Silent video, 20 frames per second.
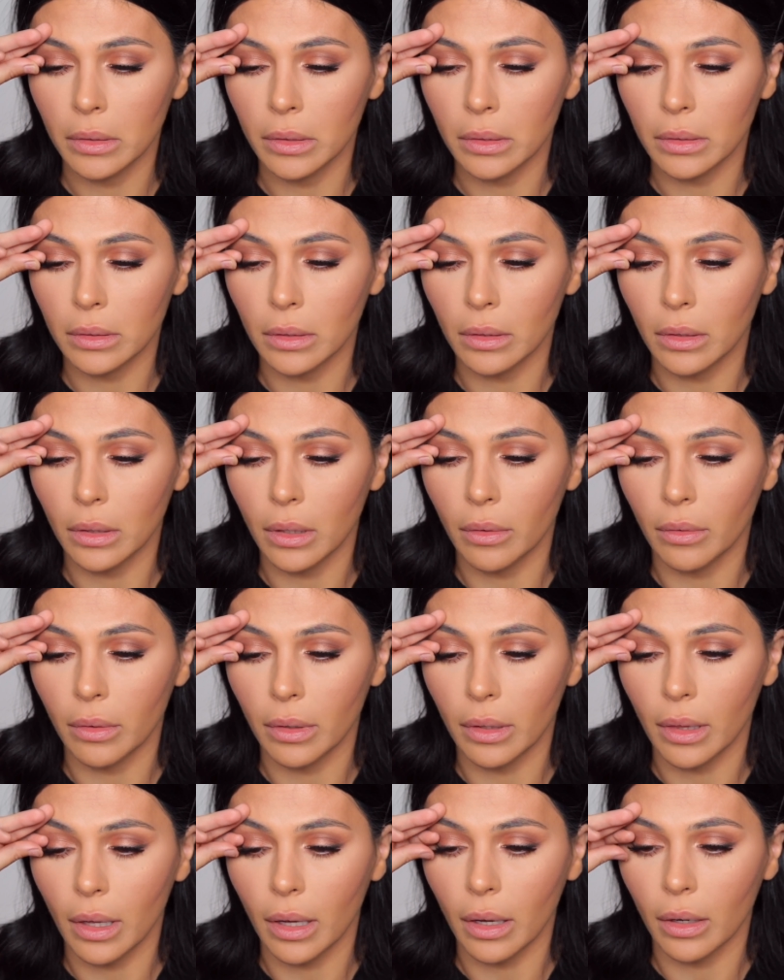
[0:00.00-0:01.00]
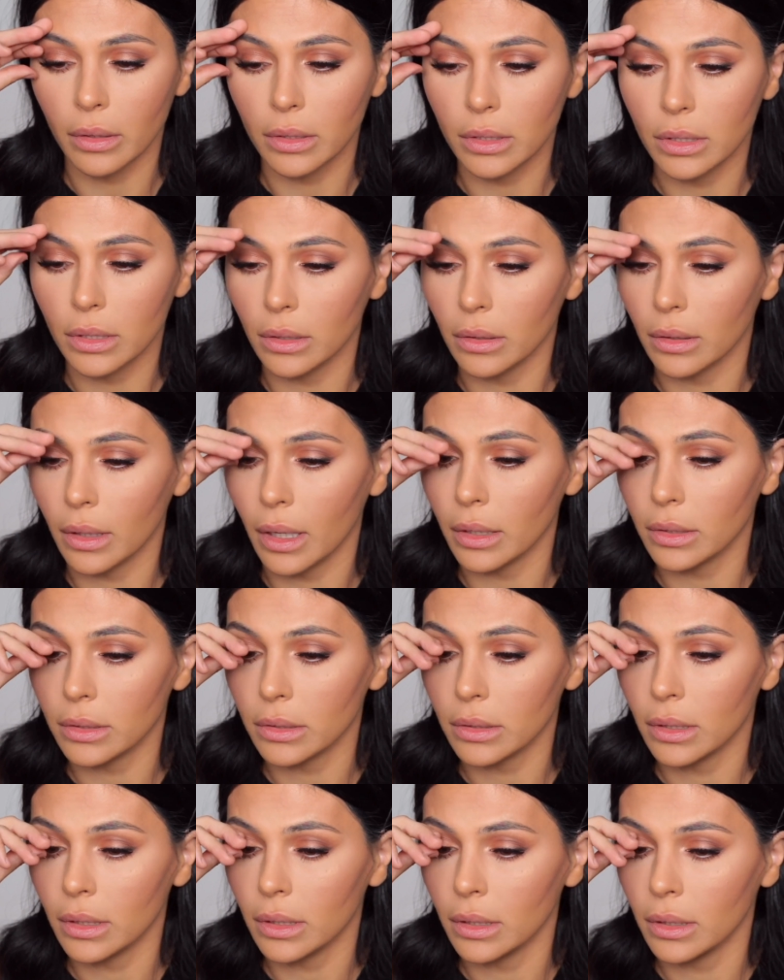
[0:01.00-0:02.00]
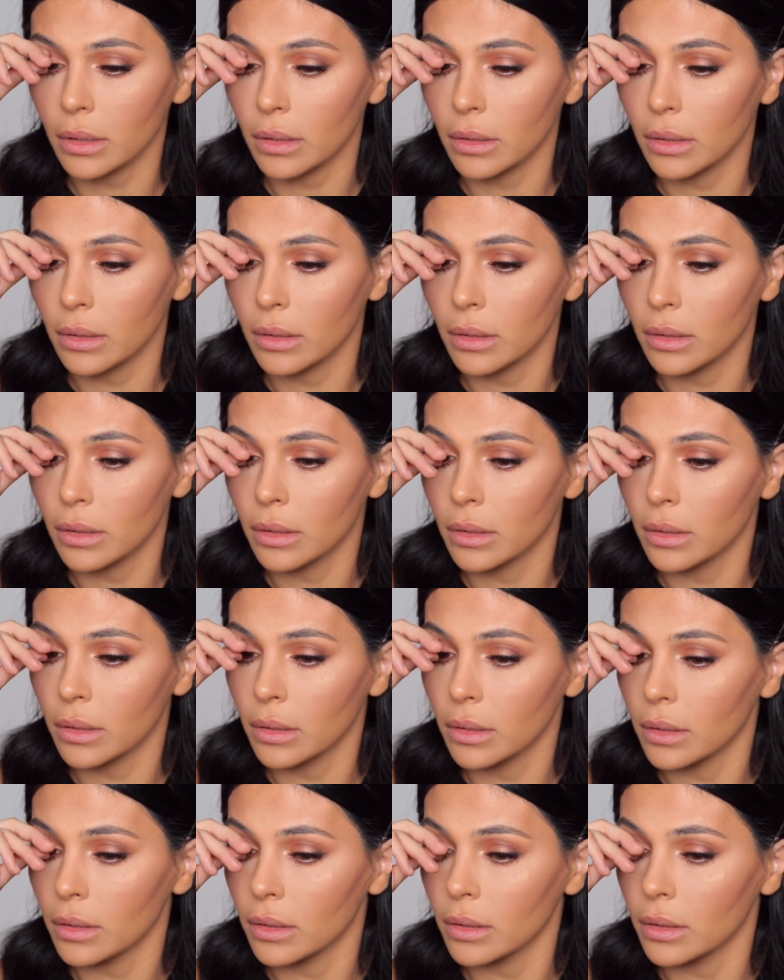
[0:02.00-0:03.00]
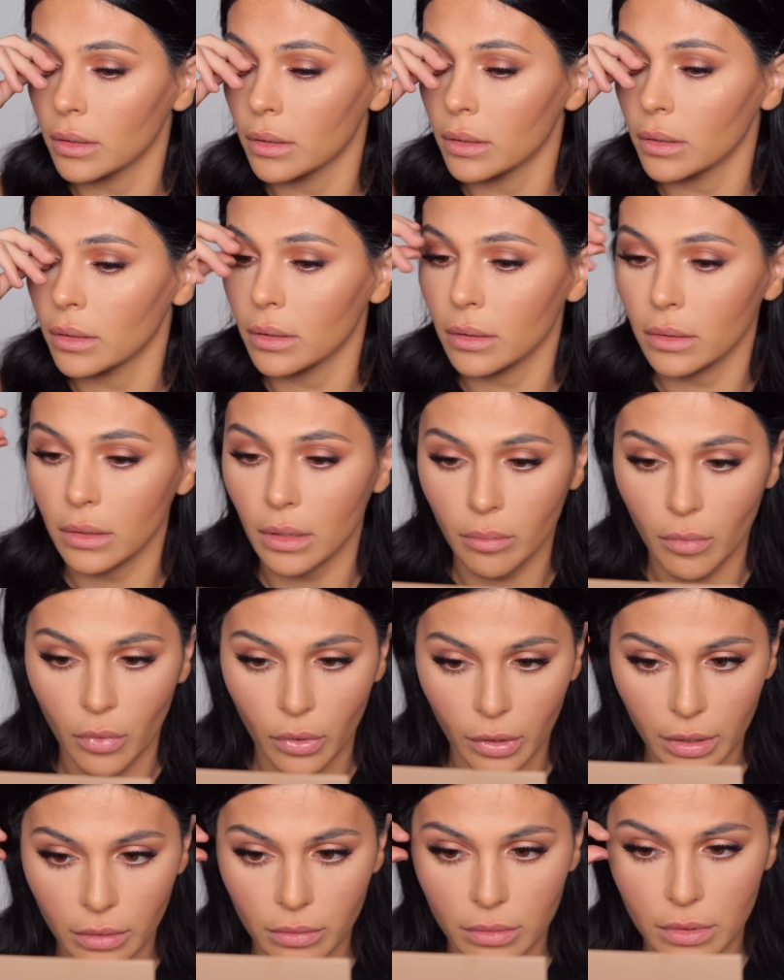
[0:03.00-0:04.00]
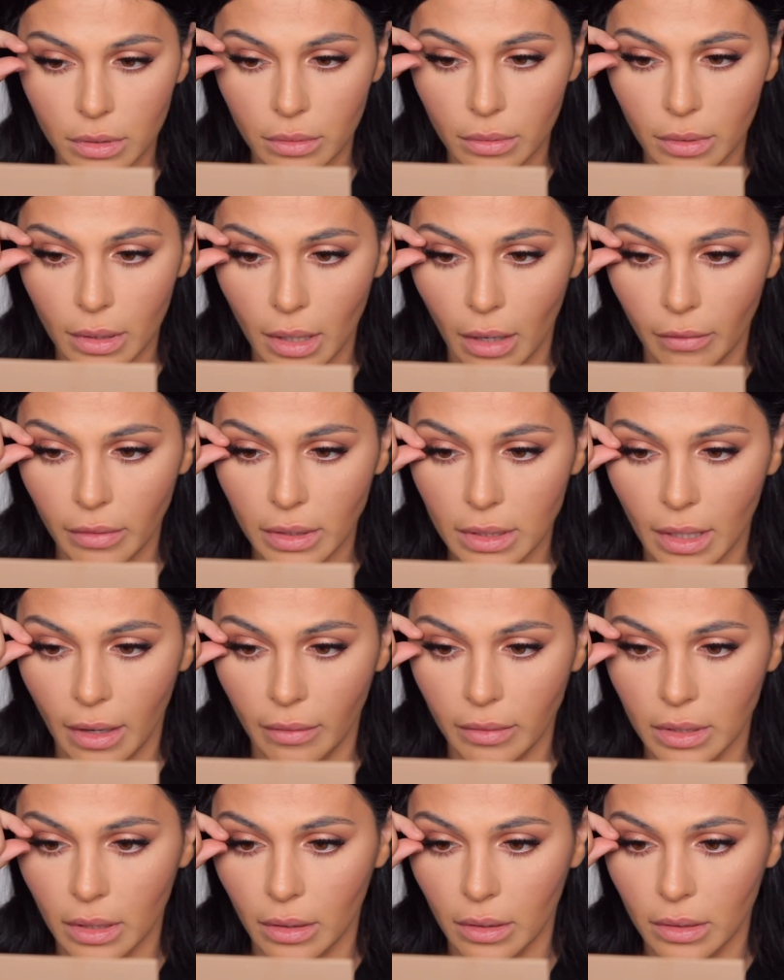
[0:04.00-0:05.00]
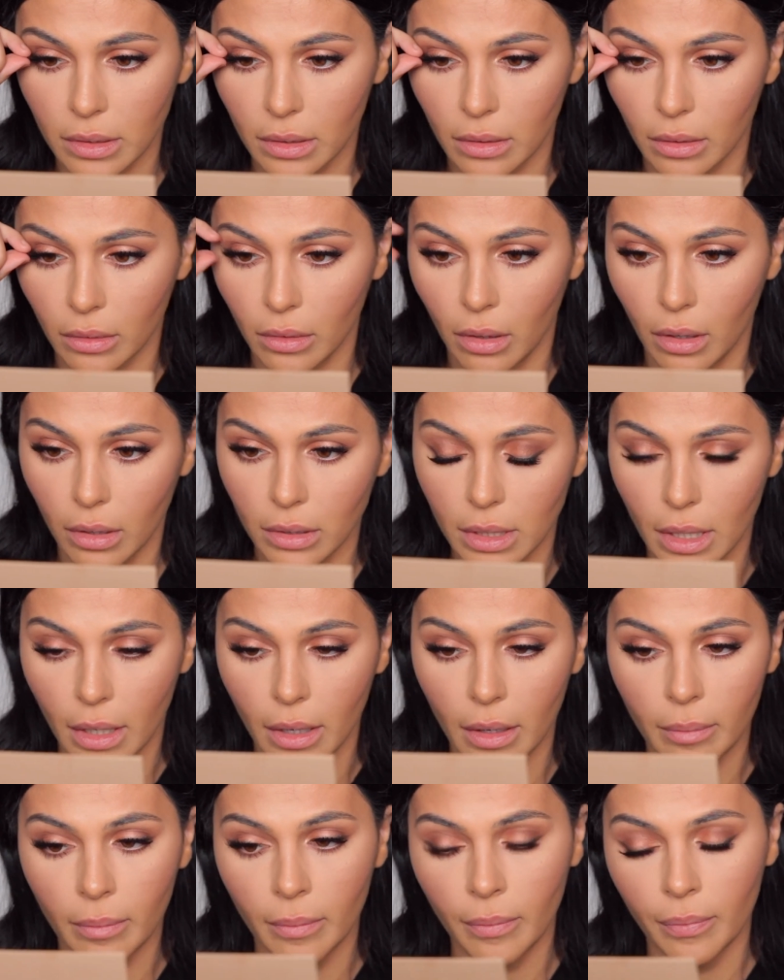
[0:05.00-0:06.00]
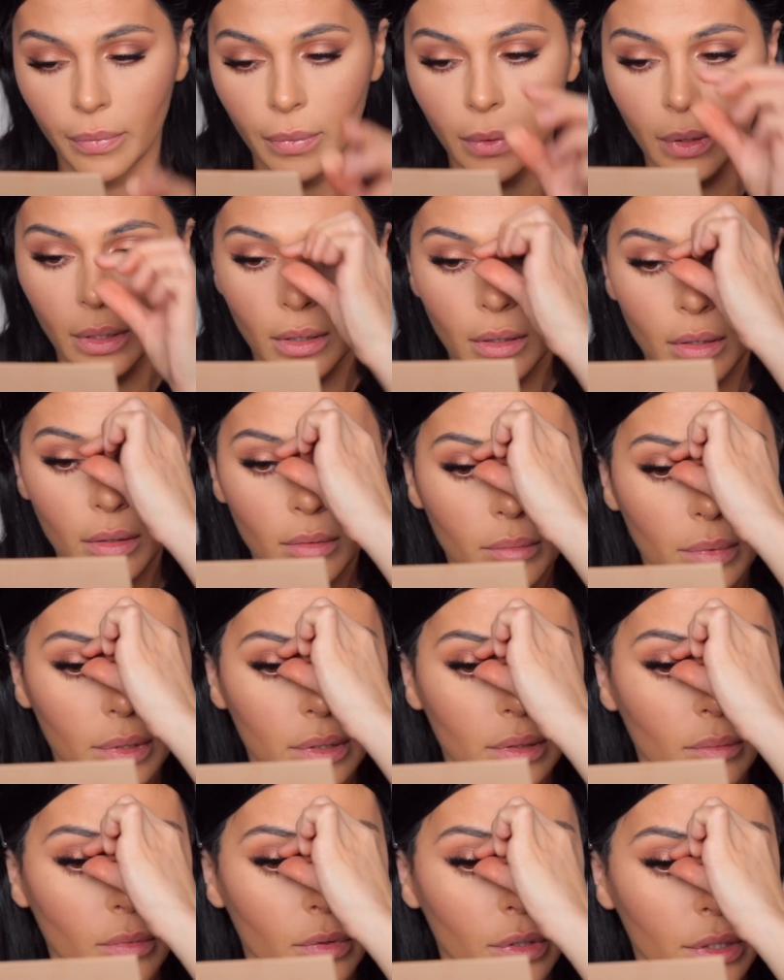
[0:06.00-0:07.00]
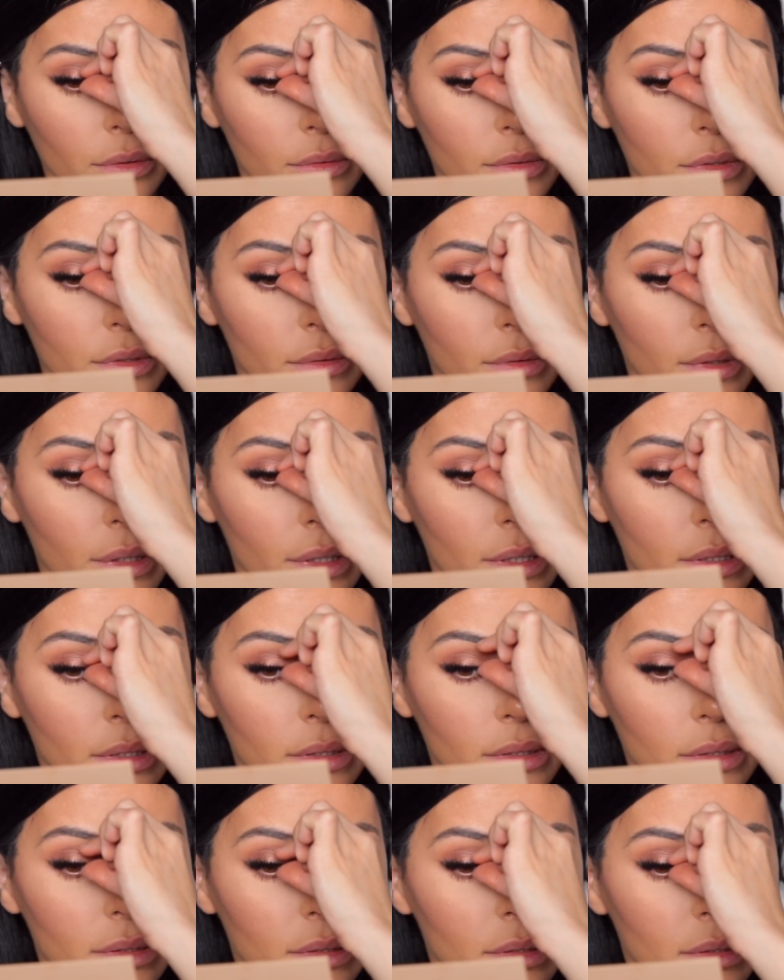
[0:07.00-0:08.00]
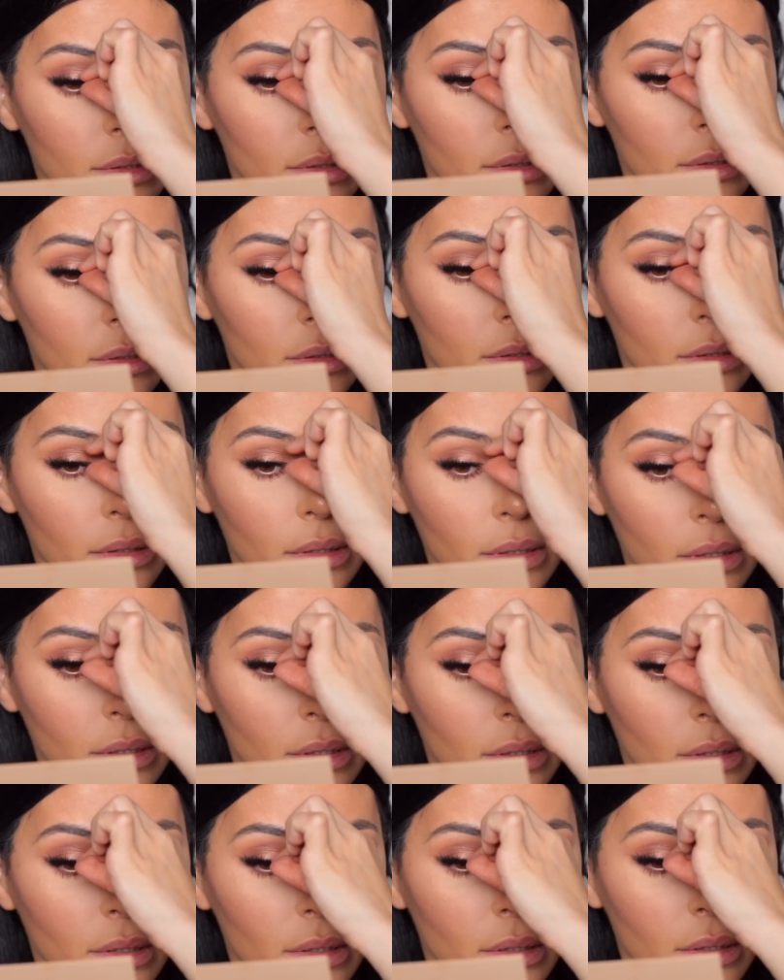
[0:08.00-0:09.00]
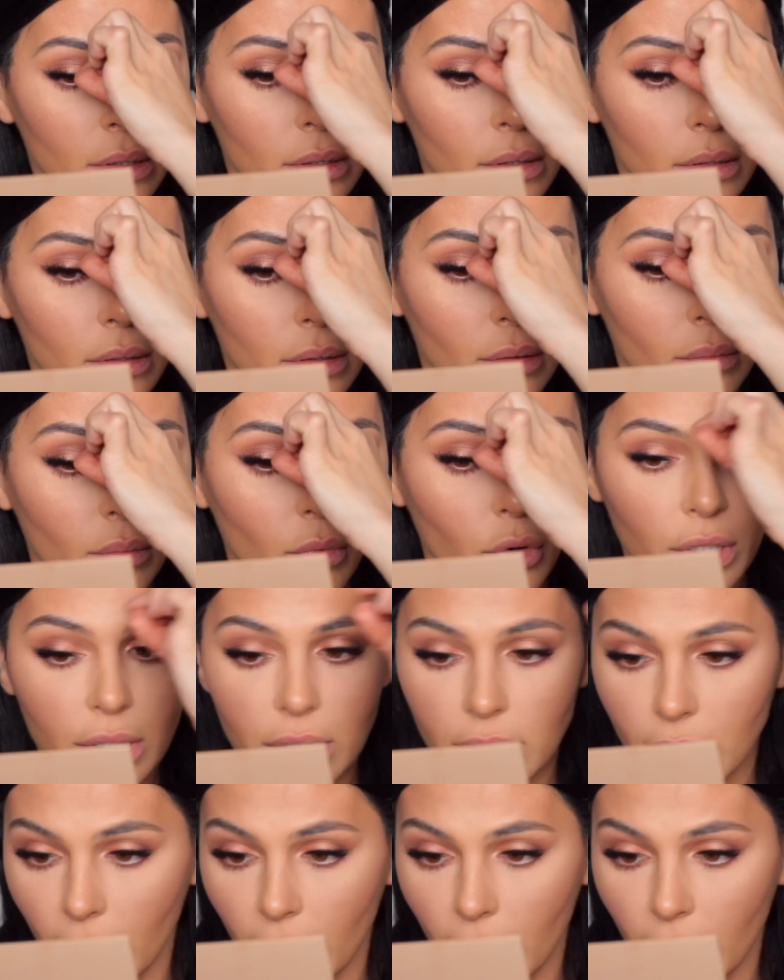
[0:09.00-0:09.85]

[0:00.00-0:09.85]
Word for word: just lower that onto your lash line the more you do that, obviously I haven't done this in a long time, the more you do this, the more